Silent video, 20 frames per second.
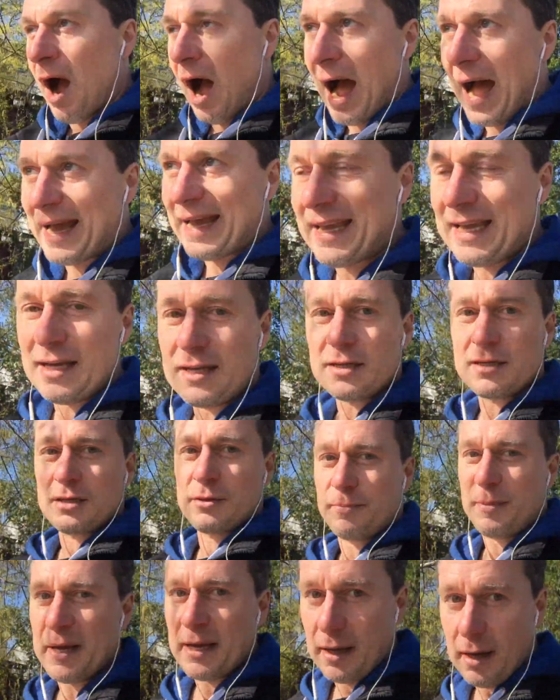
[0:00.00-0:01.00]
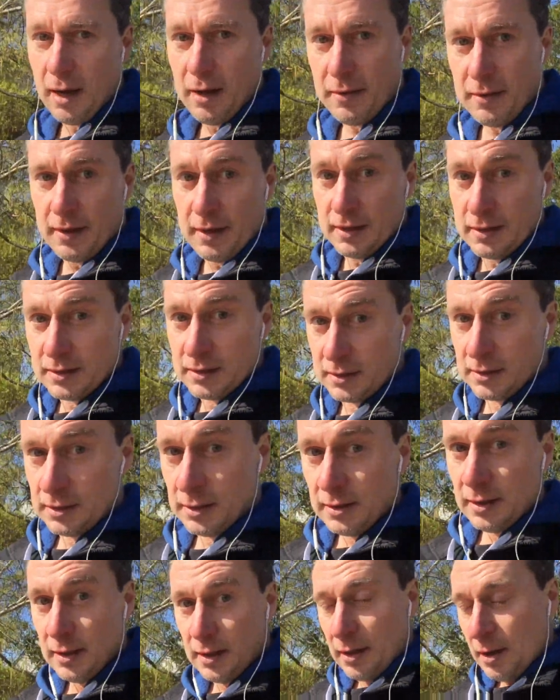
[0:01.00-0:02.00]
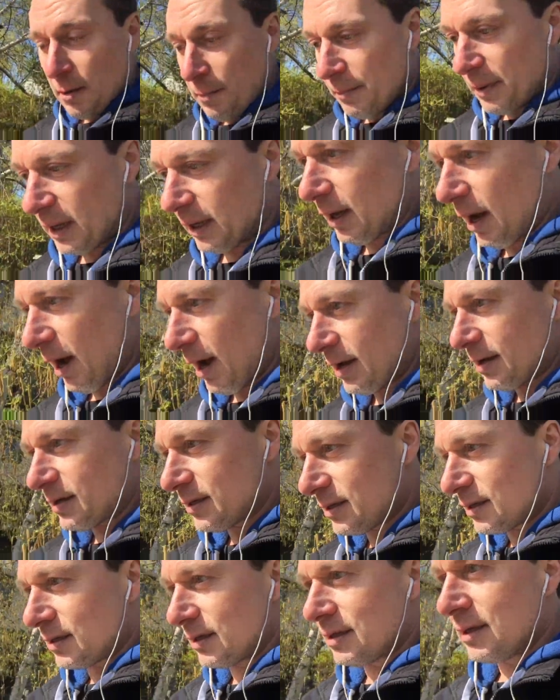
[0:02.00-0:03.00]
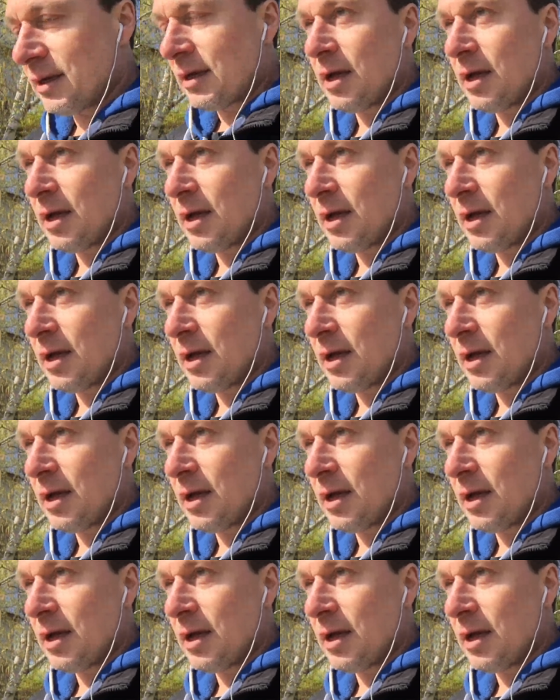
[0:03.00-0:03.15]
I can speak on this because